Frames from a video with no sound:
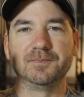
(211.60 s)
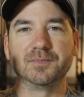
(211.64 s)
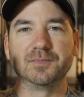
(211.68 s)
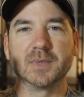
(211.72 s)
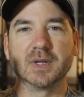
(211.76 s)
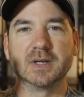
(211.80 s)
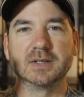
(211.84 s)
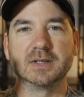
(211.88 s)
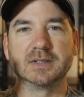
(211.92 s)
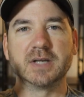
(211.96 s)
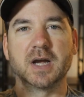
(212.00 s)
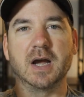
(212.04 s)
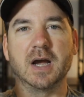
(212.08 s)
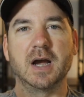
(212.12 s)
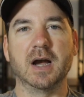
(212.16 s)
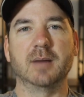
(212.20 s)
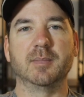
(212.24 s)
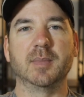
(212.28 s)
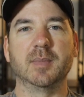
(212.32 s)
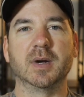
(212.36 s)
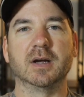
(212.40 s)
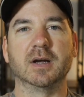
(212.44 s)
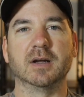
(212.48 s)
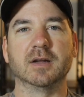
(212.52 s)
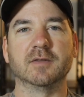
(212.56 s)
top
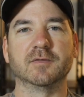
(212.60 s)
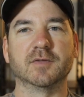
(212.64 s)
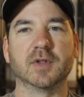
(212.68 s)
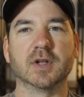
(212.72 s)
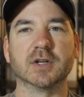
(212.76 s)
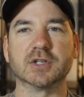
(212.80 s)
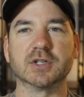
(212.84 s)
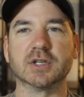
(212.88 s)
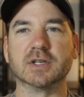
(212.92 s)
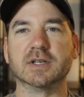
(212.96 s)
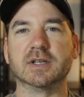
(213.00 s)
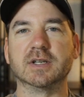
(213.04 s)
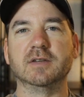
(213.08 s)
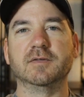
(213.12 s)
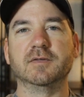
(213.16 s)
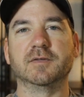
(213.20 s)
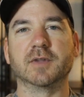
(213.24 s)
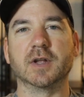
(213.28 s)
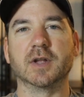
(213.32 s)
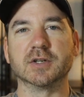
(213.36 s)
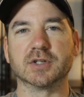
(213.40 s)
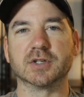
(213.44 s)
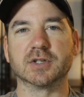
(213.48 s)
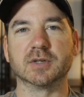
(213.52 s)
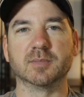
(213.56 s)
inflation
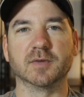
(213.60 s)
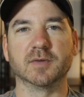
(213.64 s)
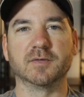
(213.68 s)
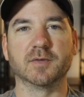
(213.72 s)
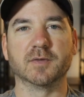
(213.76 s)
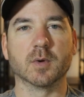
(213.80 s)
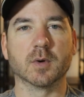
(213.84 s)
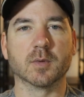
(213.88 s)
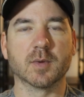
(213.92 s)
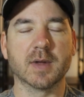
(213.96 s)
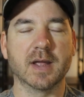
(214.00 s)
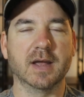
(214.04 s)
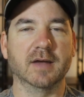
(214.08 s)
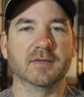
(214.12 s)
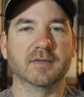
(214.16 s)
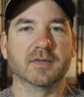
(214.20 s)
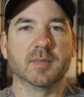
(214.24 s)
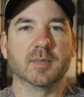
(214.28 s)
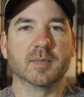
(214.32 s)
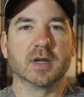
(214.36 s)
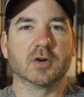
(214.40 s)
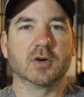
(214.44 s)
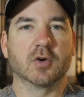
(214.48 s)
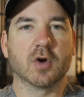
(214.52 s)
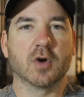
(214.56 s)
deflation before we have the
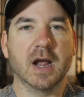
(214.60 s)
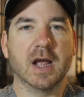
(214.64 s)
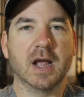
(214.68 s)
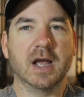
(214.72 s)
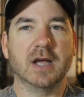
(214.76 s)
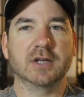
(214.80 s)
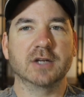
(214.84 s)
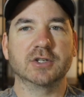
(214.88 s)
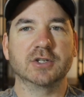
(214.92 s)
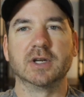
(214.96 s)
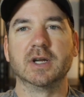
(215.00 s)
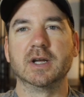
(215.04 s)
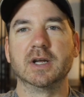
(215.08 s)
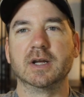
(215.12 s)
big crash.